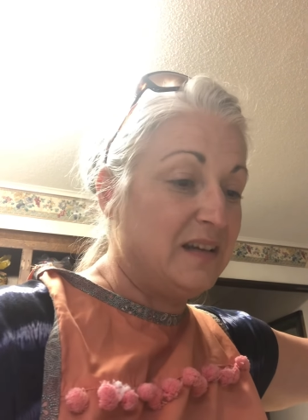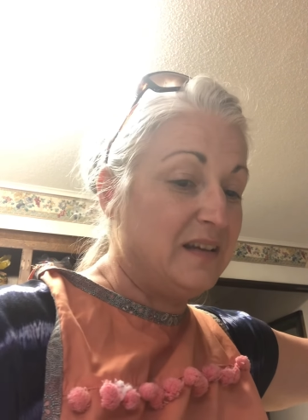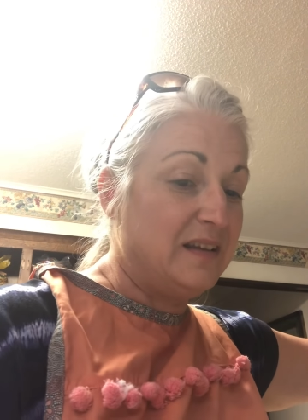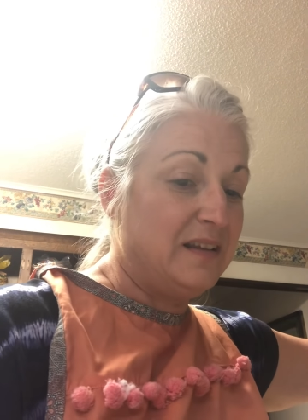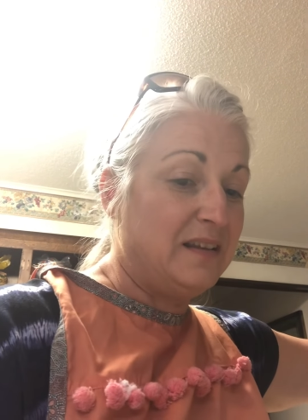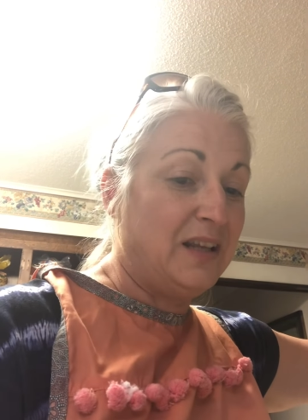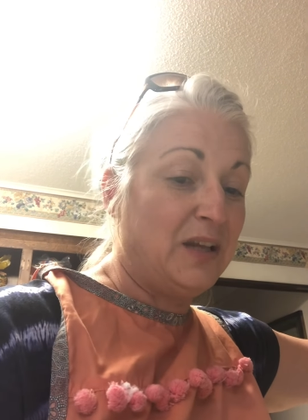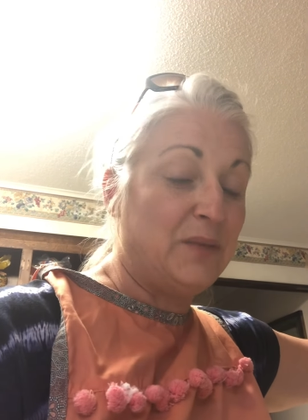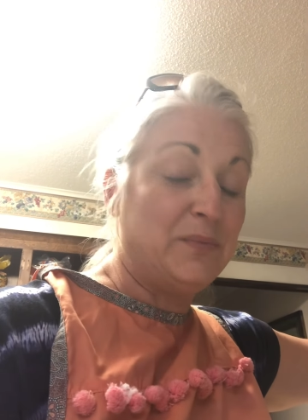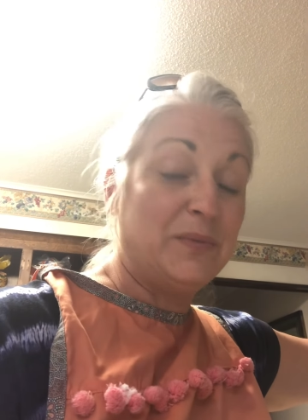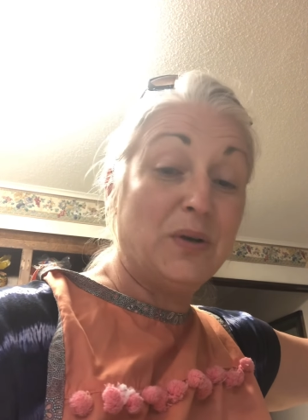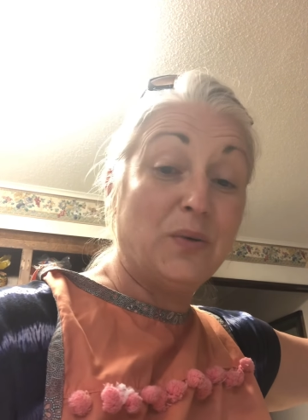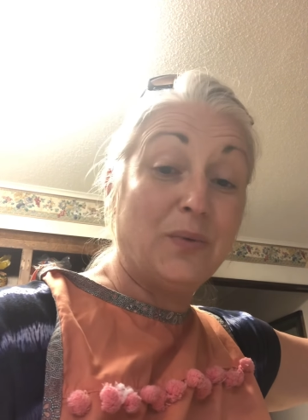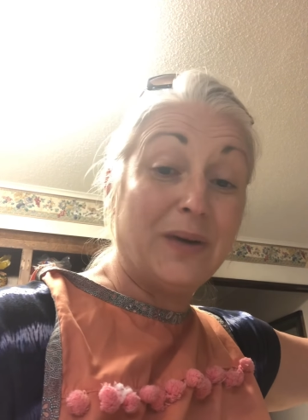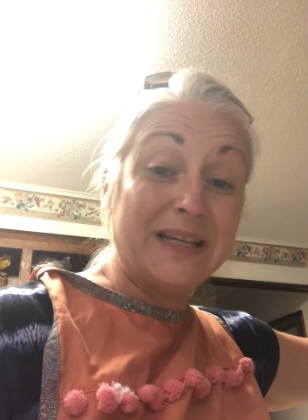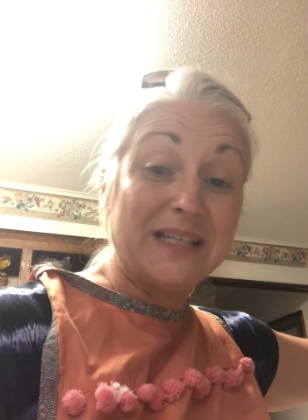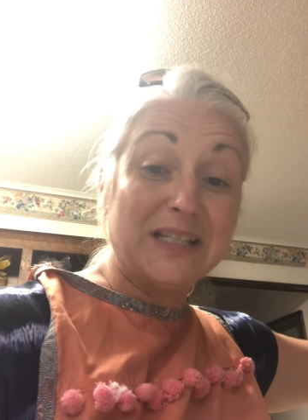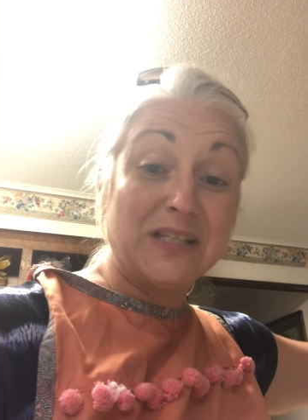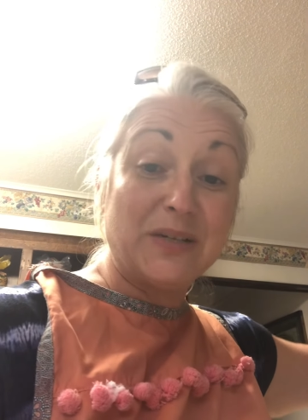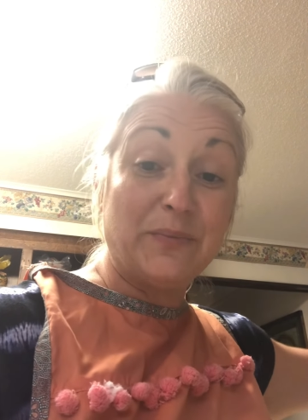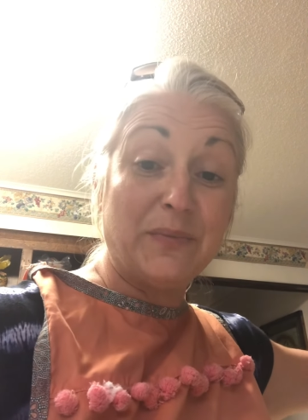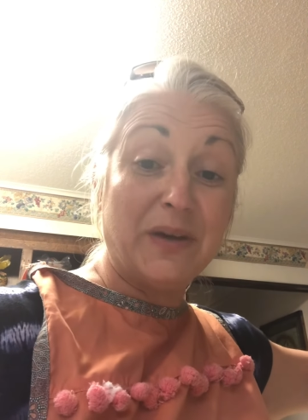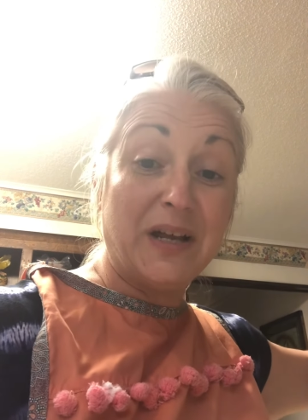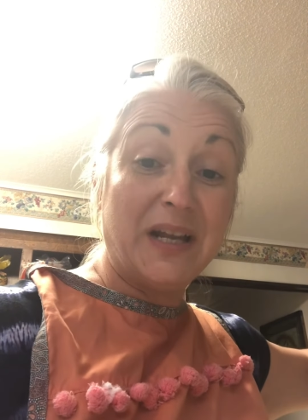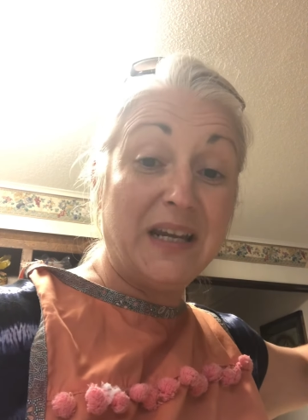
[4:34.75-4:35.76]
that'd be a waste
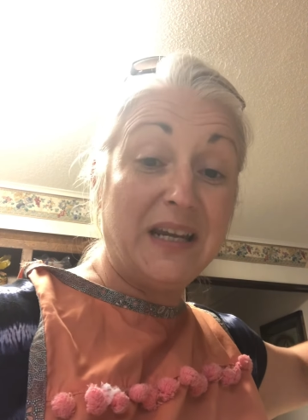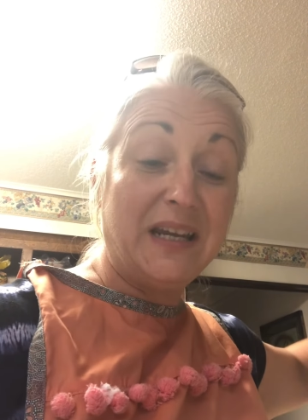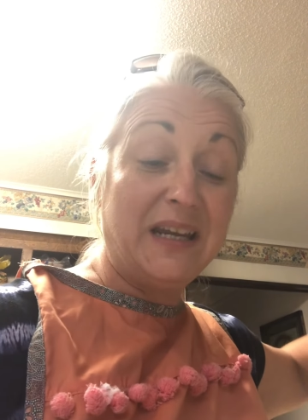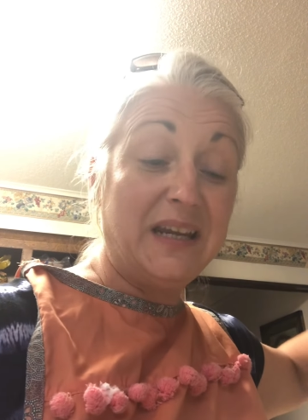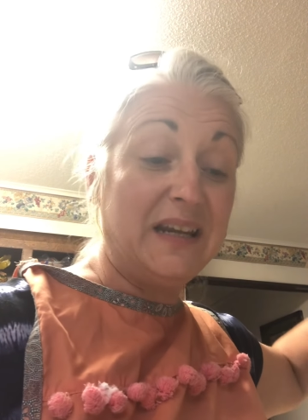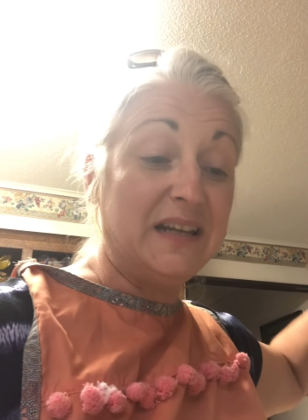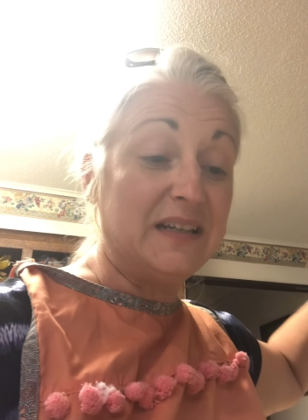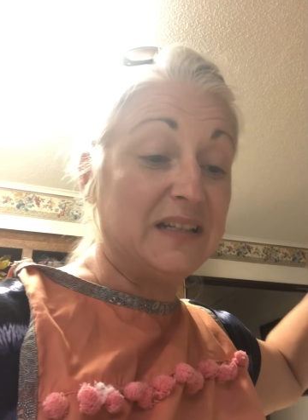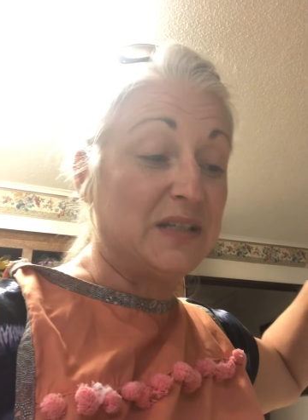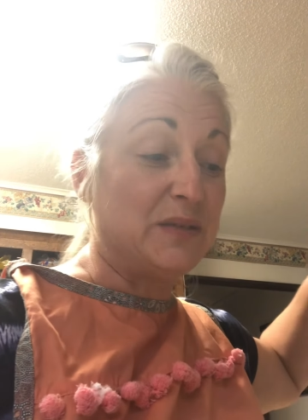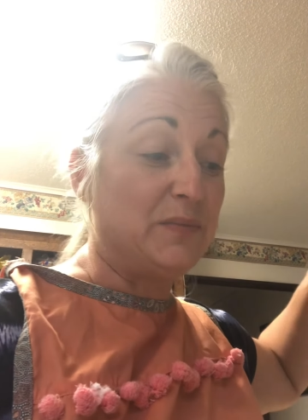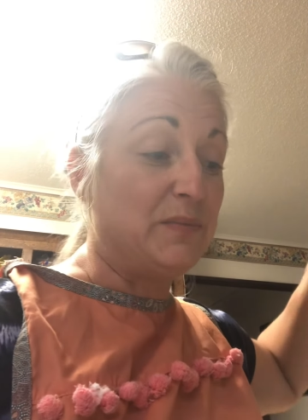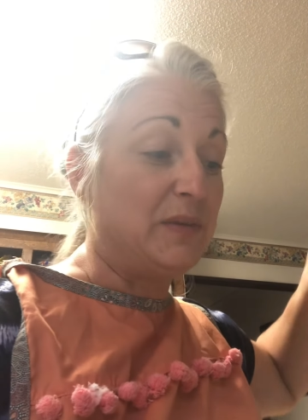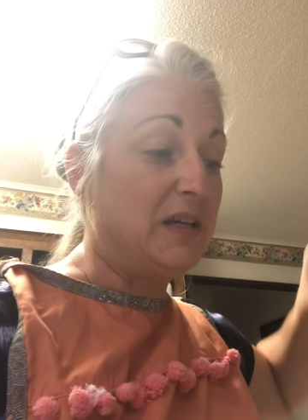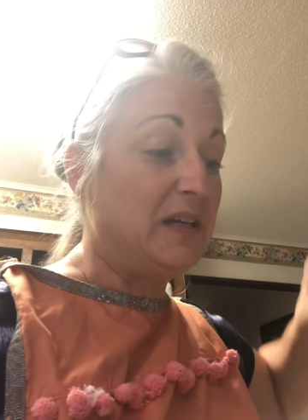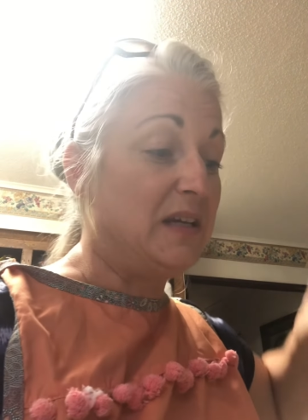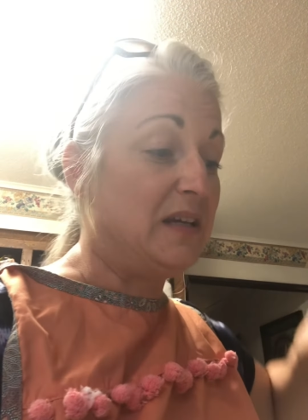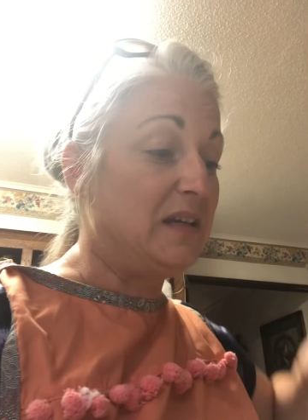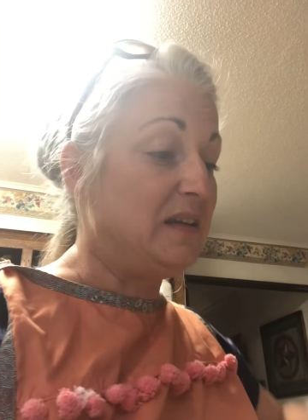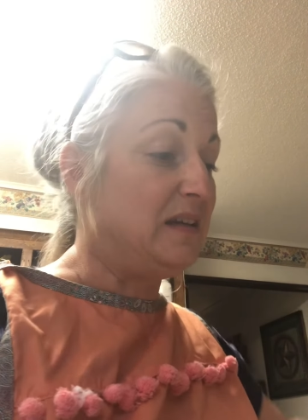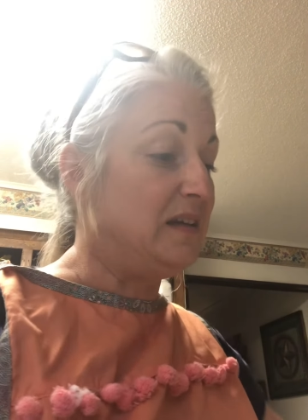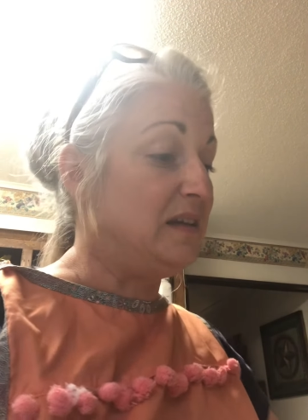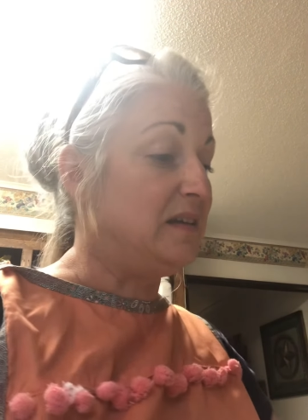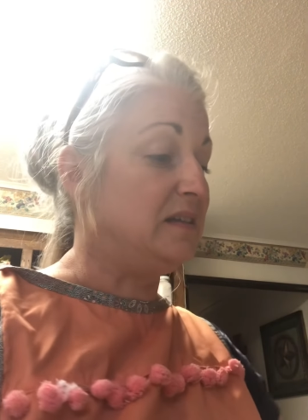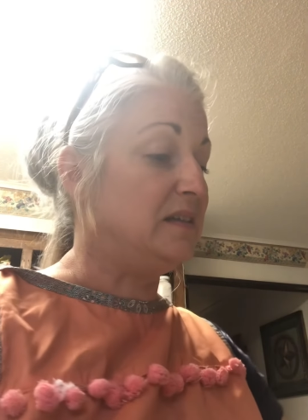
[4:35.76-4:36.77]
of money, and to
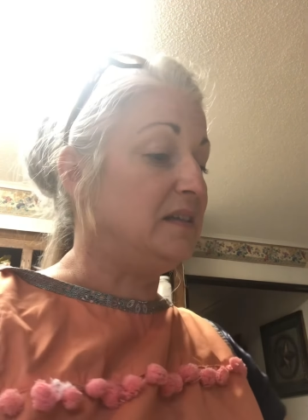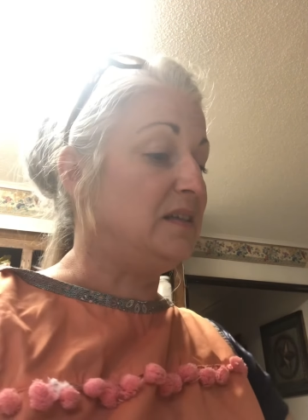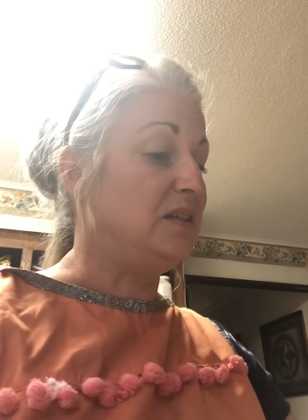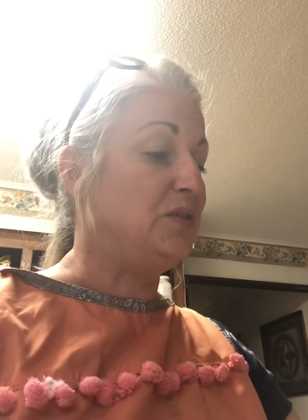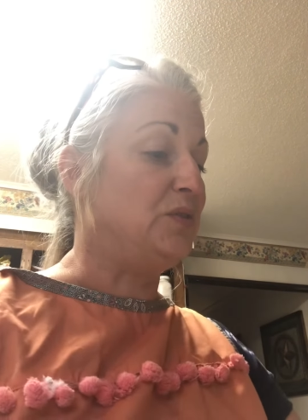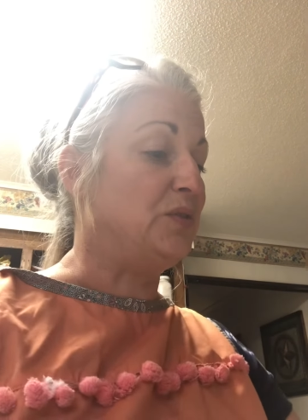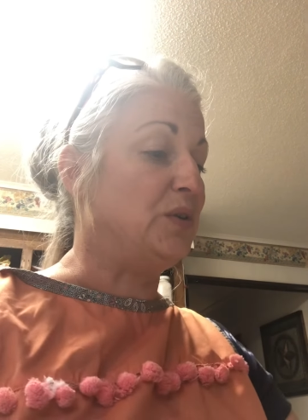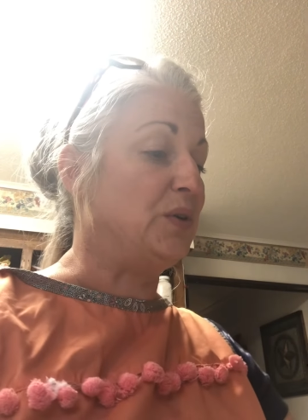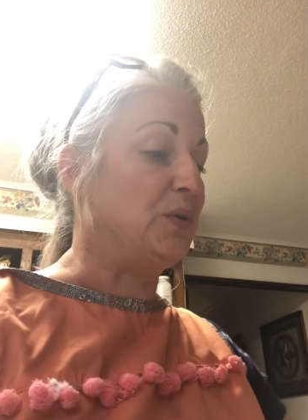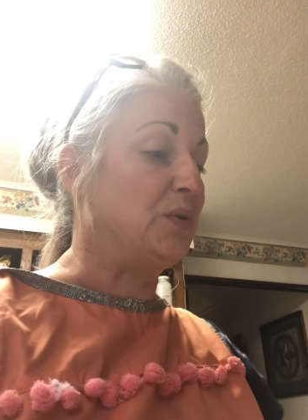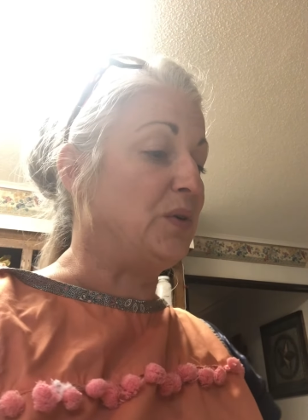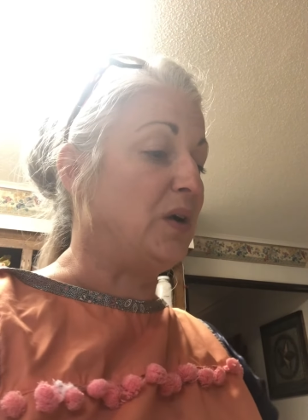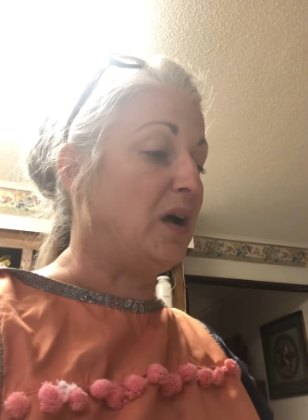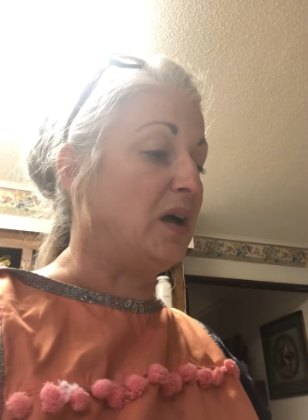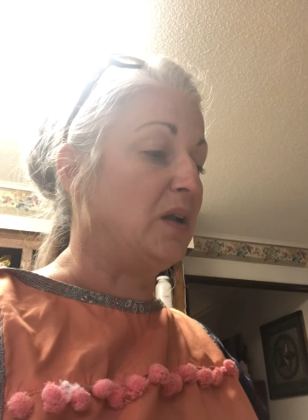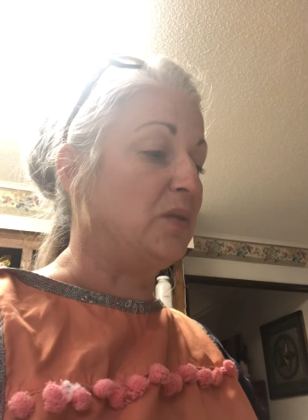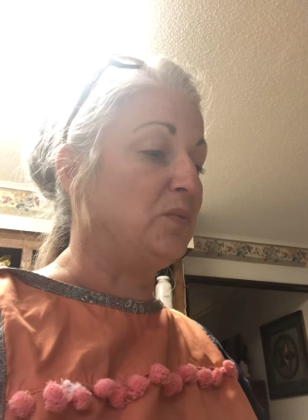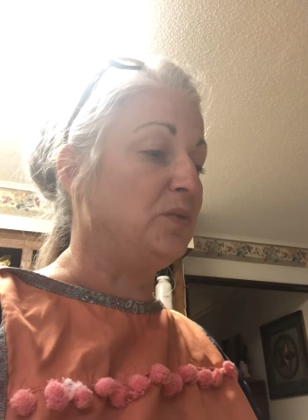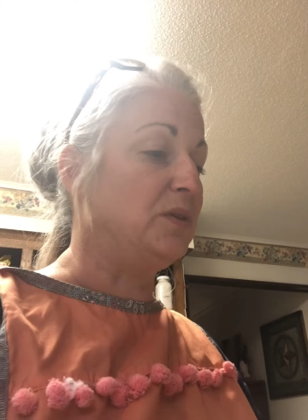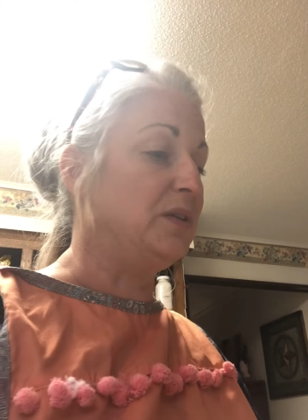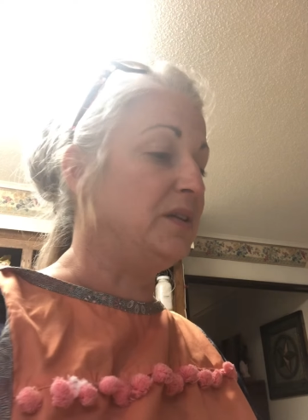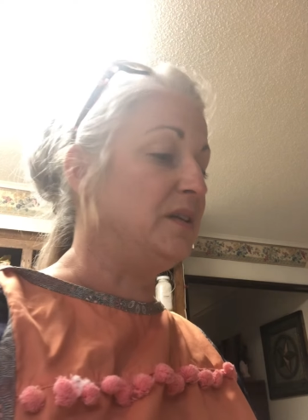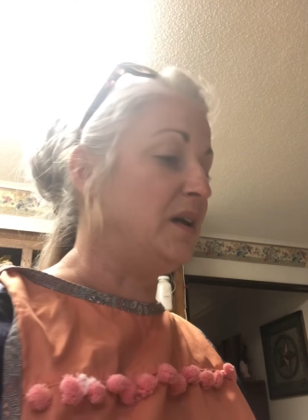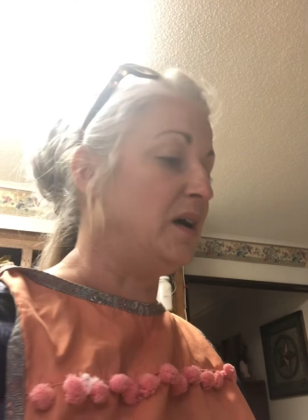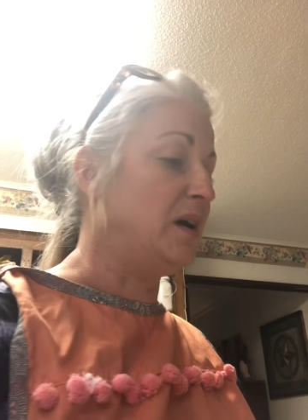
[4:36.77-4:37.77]
me, you know, God
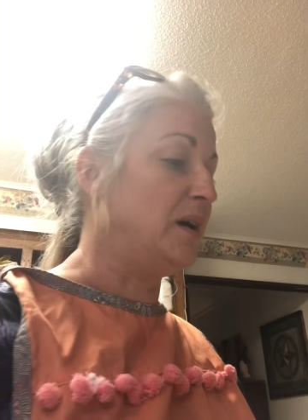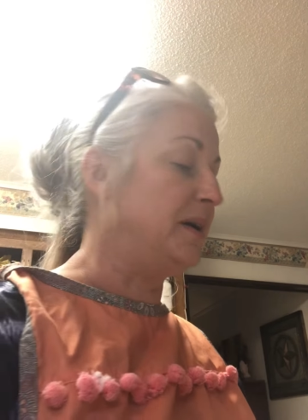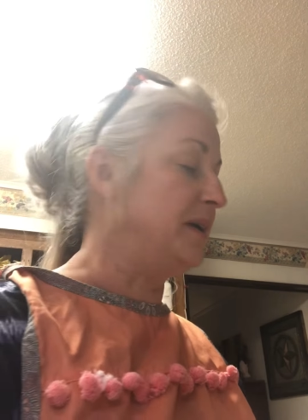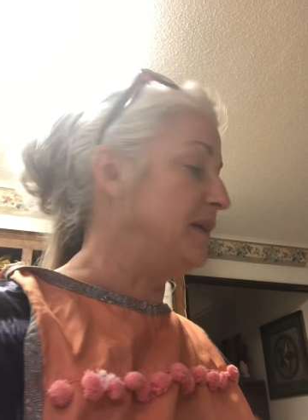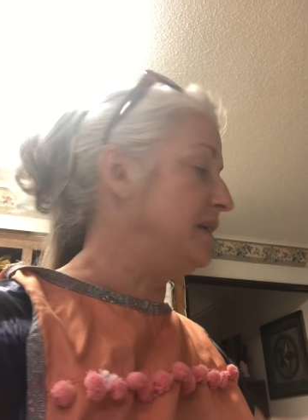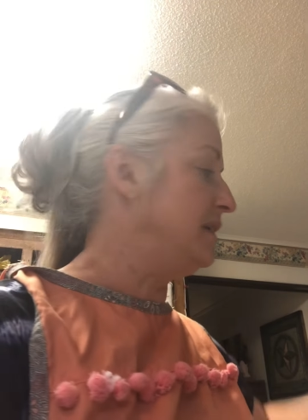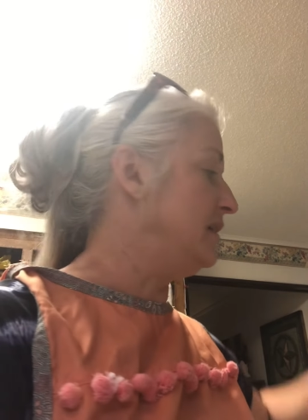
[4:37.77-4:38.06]
would not